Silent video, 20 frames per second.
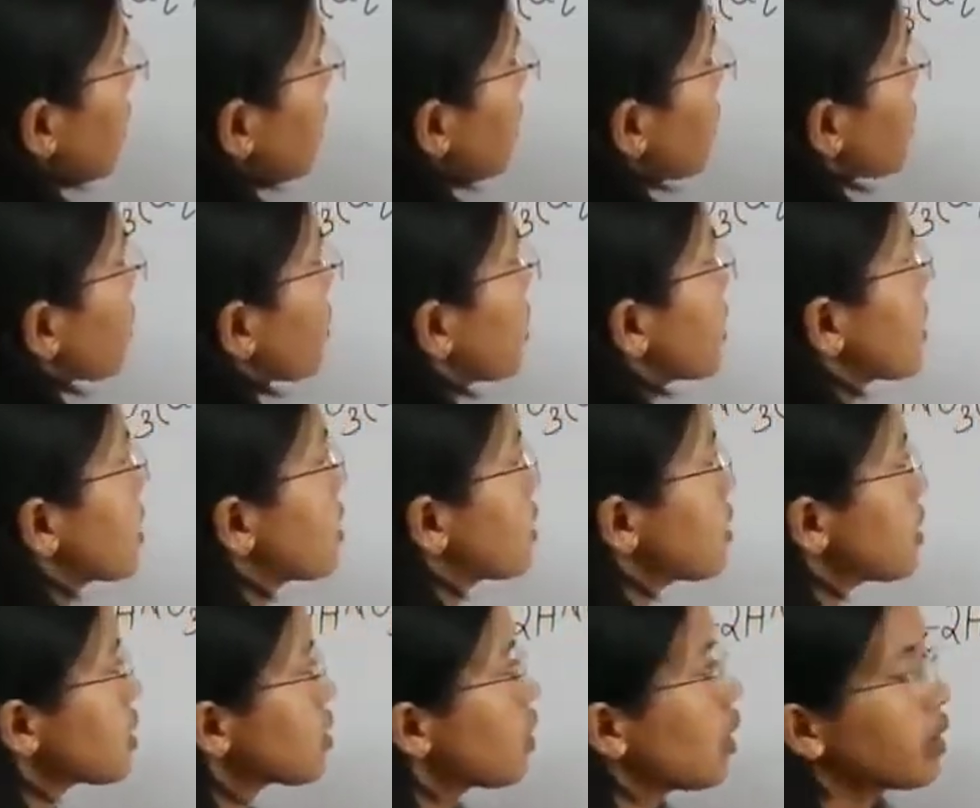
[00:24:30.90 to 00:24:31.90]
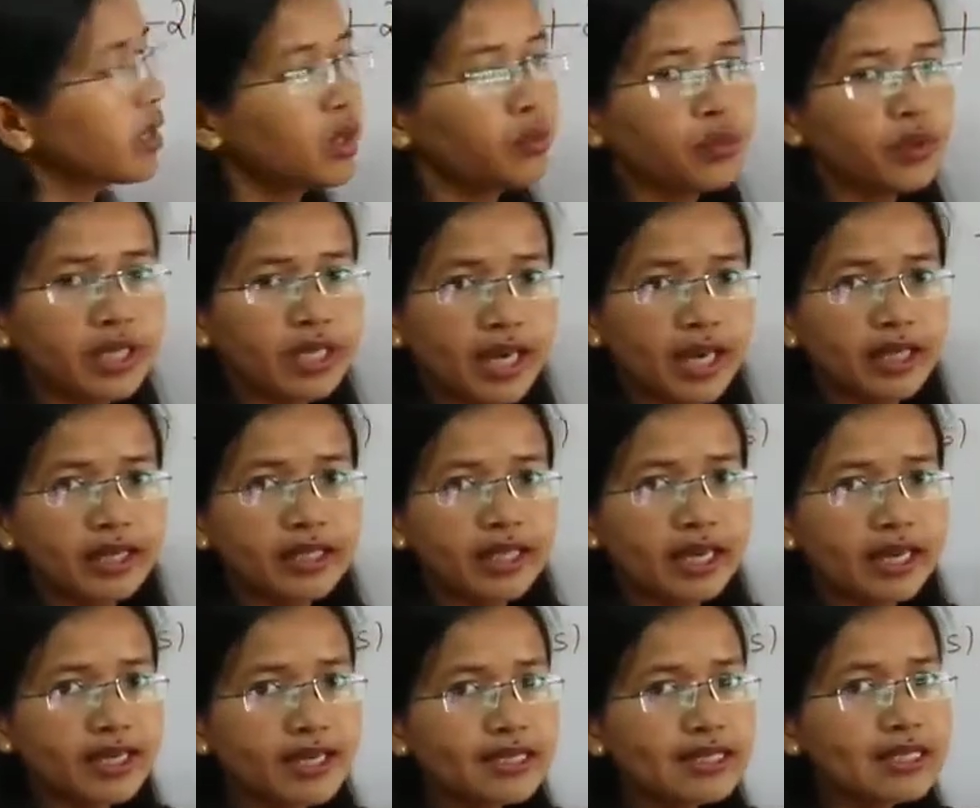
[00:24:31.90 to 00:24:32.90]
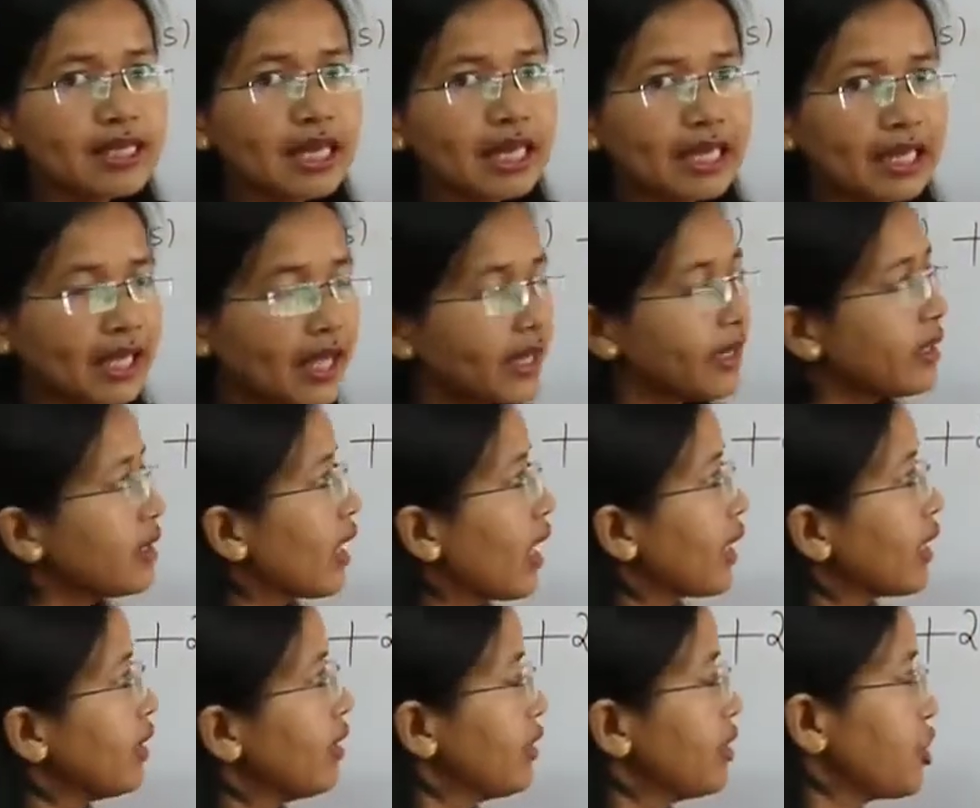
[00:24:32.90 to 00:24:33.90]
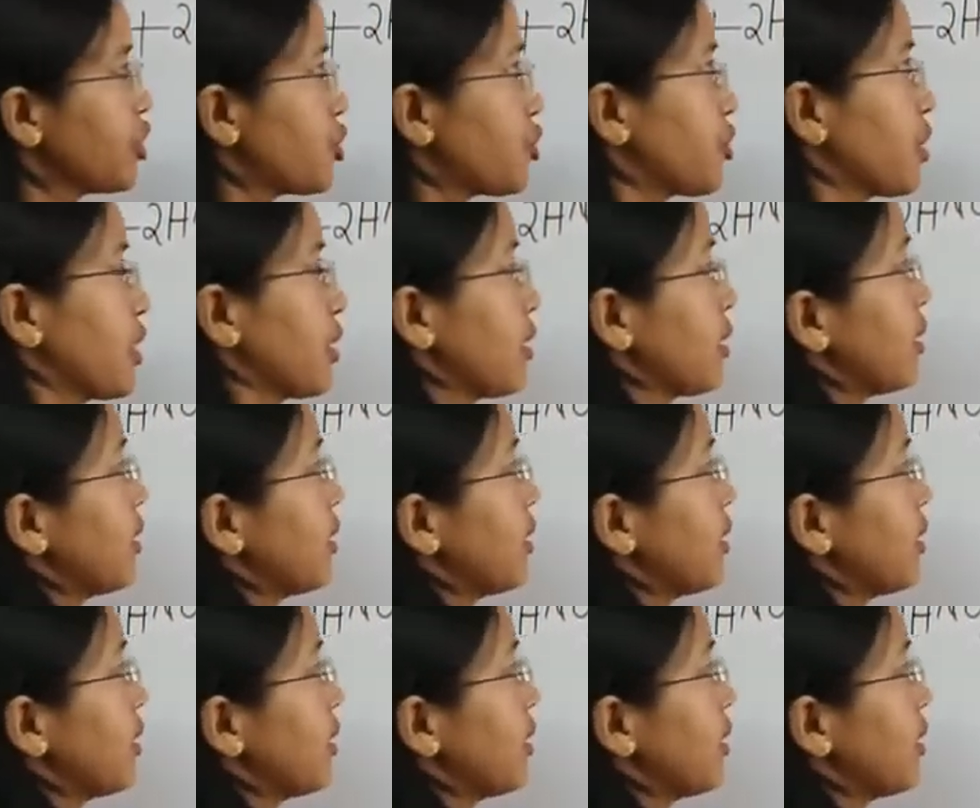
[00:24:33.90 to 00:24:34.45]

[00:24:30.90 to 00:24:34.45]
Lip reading: So this is the salt that we get, that is lead nitrate.